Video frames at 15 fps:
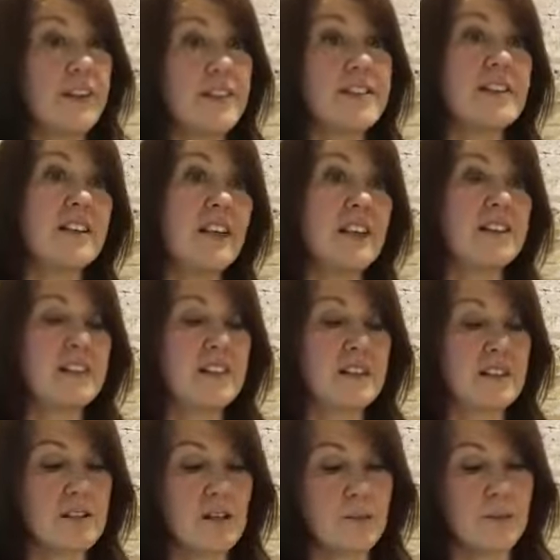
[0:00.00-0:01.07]
If it's in London,
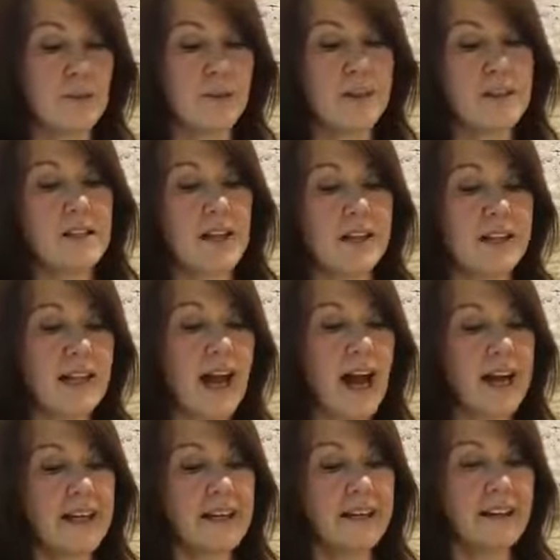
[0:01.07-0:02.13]
it's going to be slightly
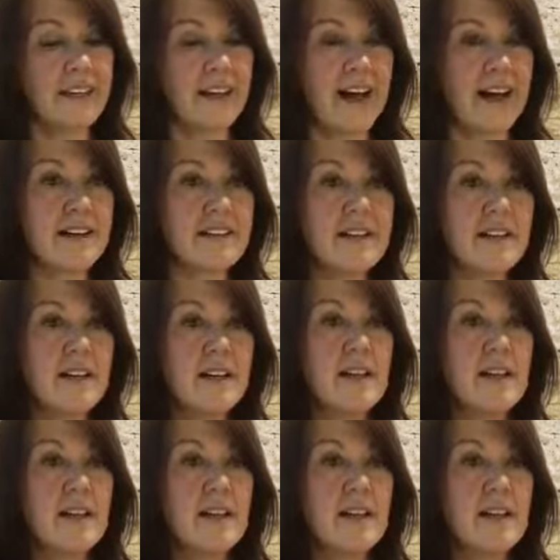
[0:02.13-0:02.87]
higher than that.